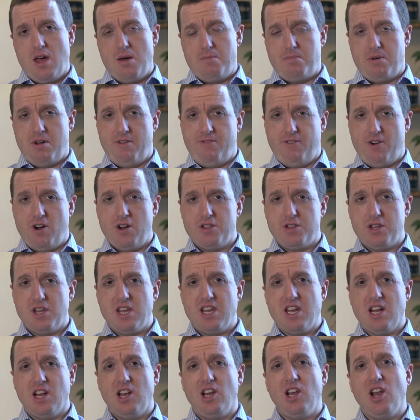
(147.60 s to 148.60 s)
By far
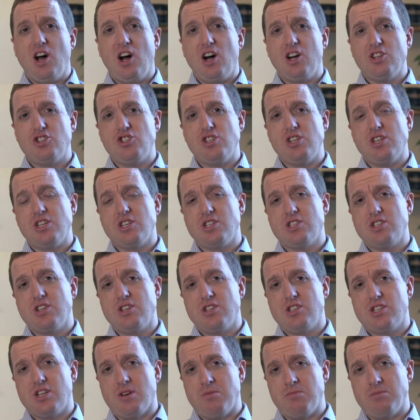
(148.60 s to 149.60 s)
the
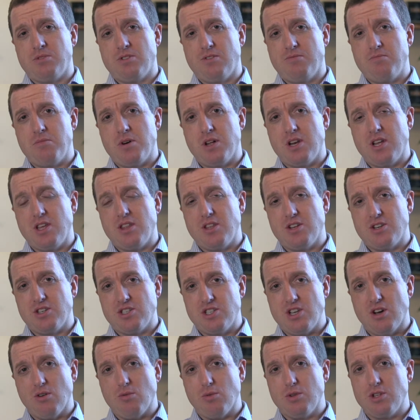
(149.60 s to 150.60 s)
largest sums of money that are
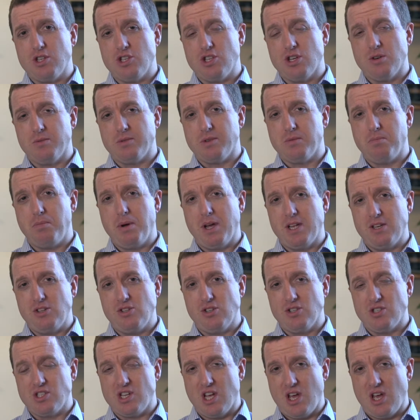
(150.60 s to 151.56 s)
dealt with in terms of pensions,